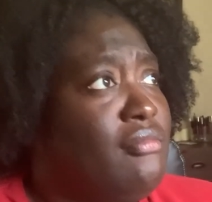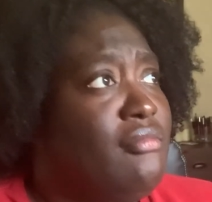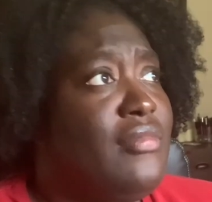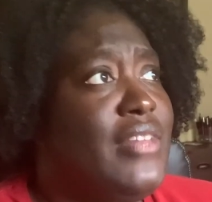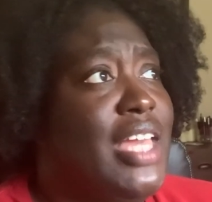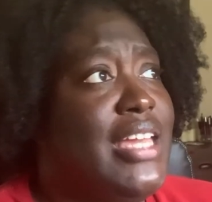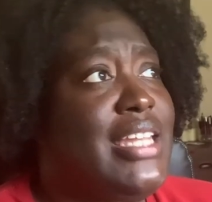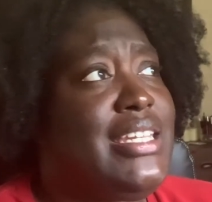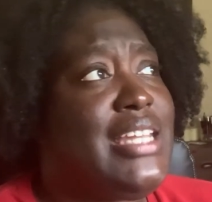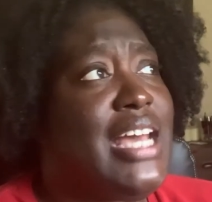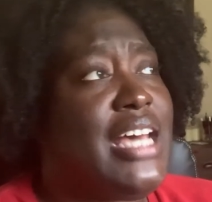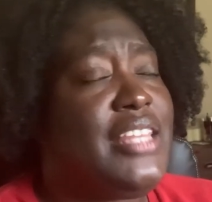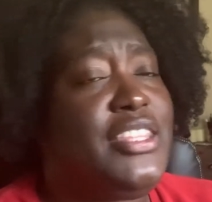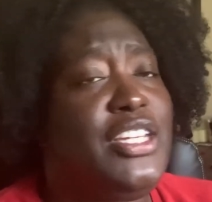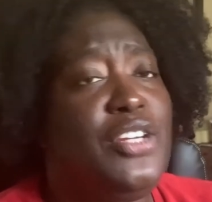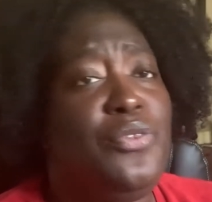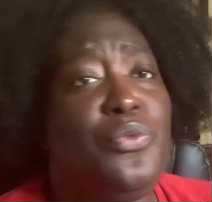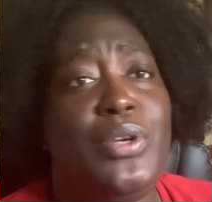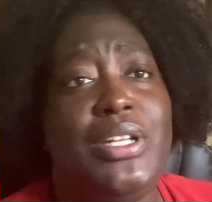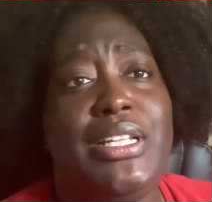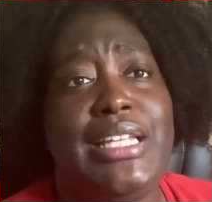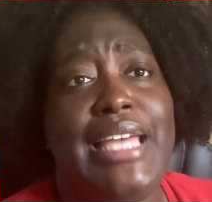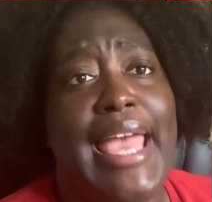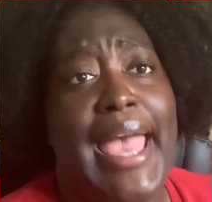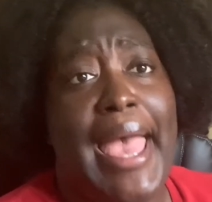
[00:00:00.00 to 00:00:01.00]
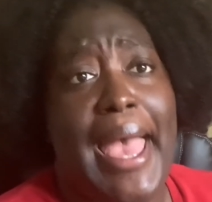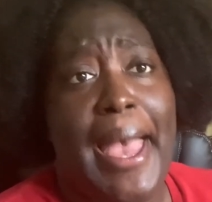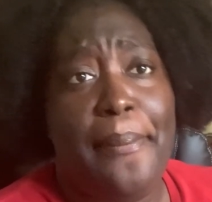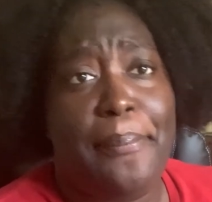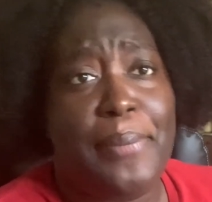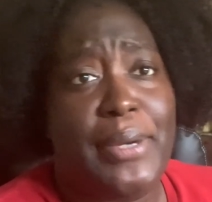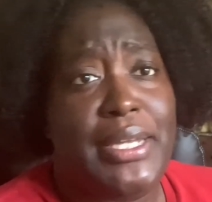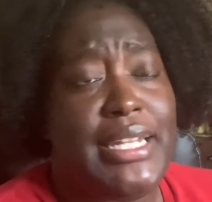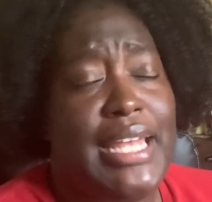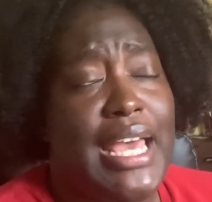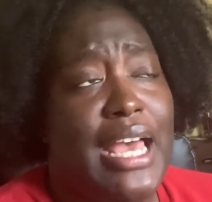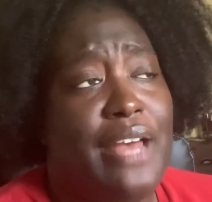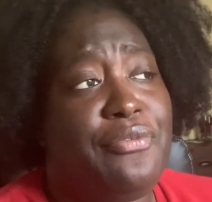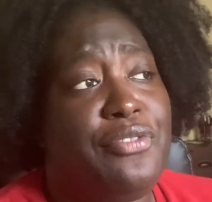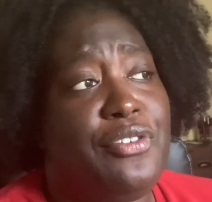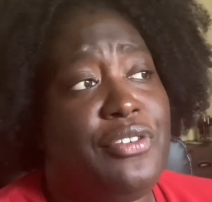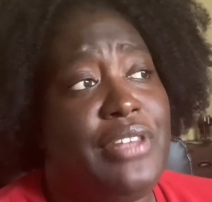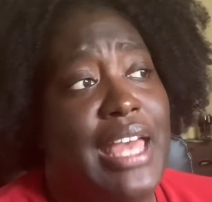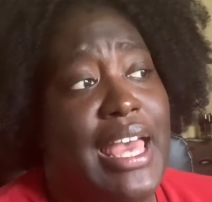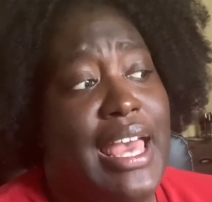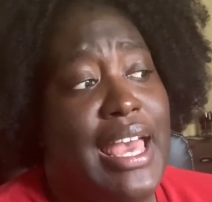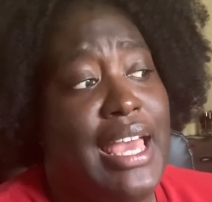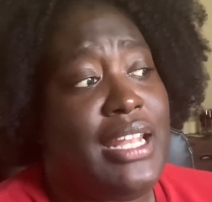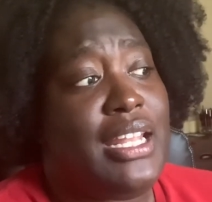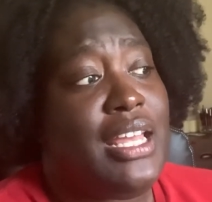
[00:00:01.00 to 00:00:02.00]
Nothing really happened after
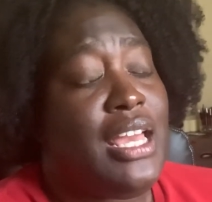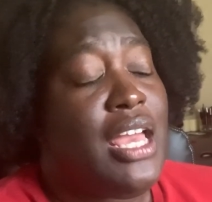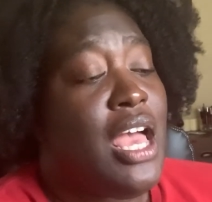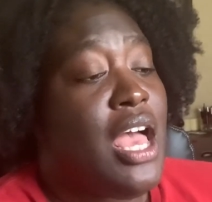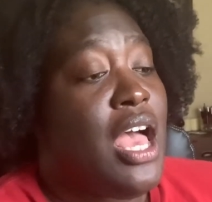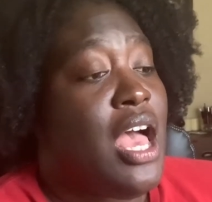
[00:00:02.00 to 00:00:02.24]
that.